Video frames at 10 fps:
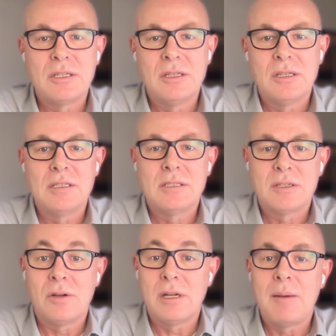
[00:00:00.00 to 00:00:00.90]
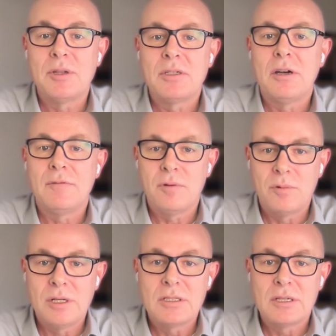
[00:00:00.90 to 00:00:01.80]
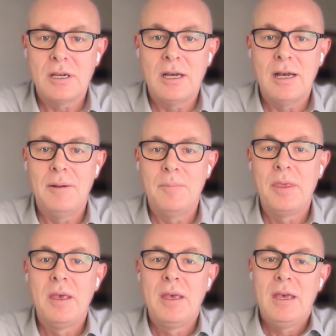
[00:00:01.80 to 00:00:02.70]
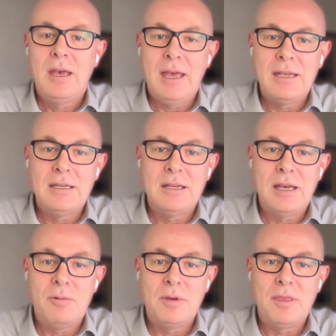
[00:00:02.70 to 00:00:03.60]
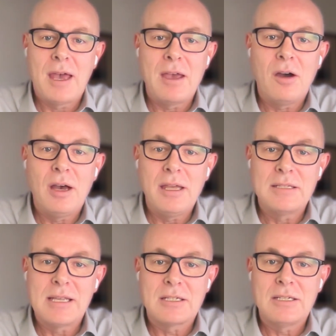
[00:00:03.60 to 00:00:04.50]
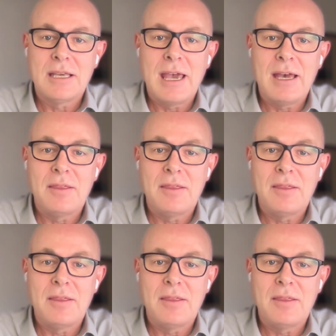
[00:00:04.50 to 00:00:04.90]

that has got an appetite for risk and with AI and is actually out